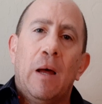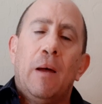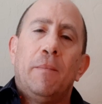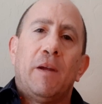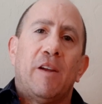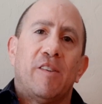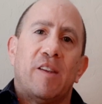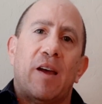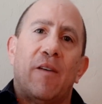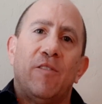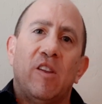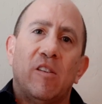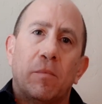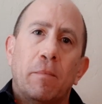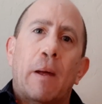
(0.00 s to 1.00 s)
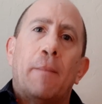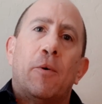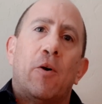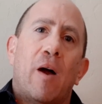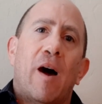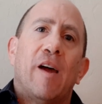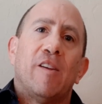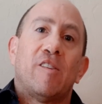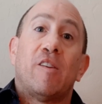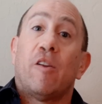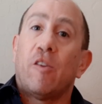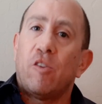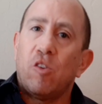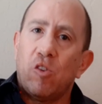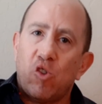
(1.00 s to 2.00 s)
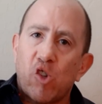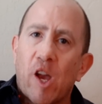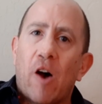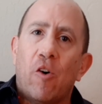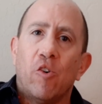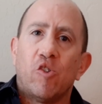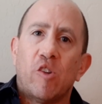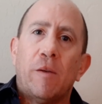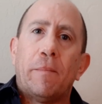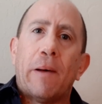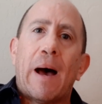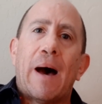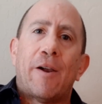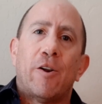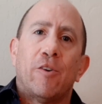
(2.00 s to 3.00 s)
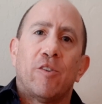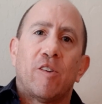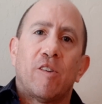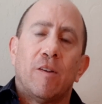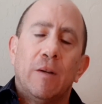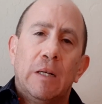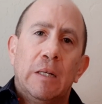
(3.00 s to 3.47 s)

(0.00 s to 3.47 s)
because they have these memorized, challenging patterns.